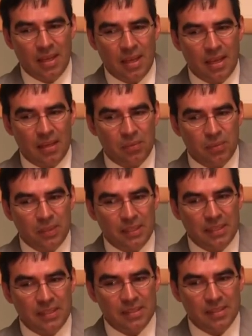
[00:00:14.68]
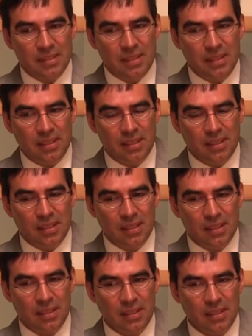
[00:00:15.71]
I have witnessed the,
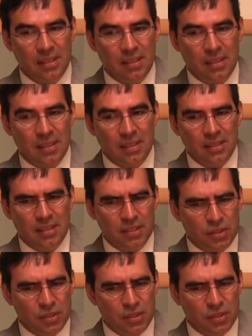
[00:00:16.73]
the